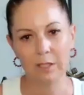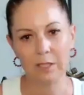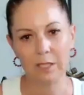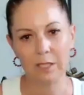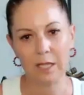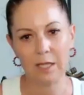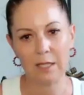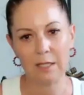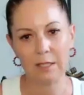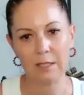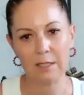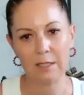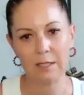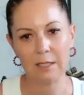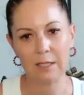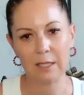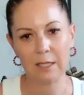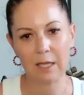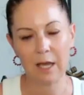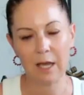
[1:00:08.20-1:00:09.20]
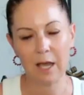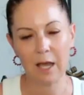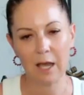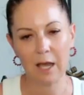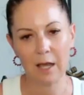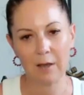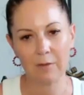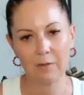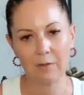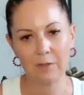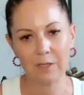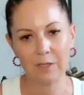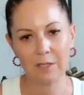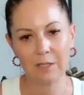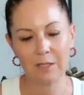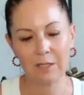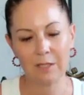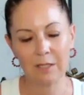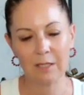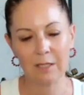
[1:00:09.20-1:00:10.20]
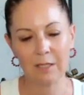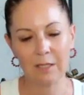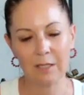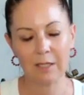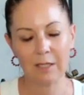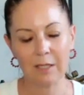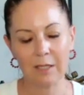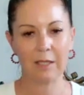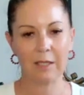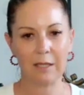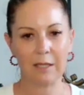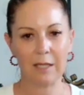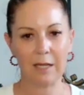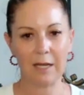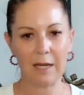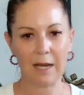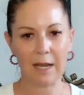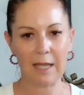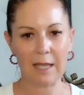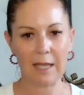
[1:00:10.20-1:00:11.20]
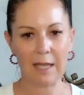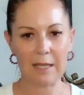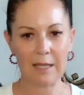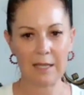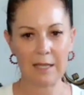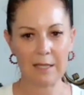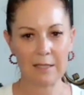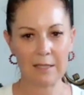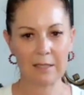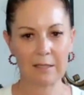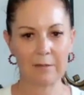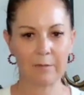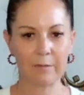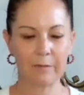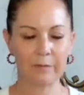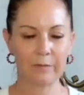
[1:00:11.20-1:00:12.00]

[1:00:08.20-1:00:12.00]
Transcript: the shins and the calves, and the knees,